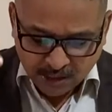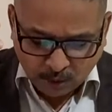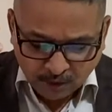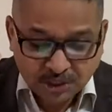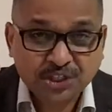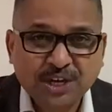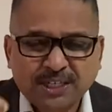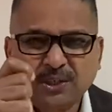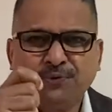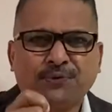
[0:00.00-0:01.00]
he's going to
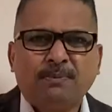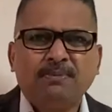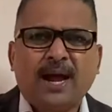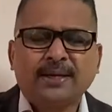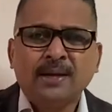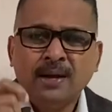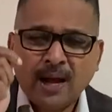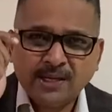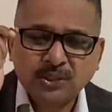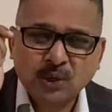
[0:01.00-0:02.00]
set you from that
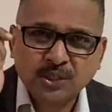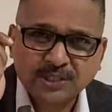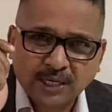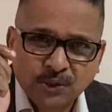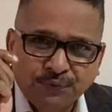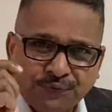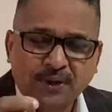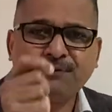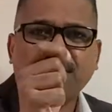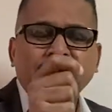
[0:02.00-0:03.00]
uh, he's going to set you
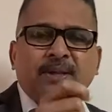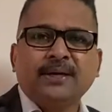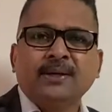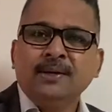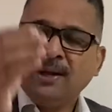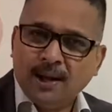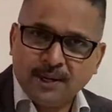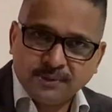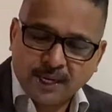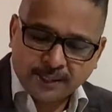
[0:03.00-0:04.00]
free from that
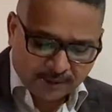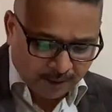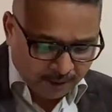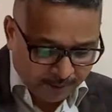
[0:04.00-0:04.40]
uh, that uh,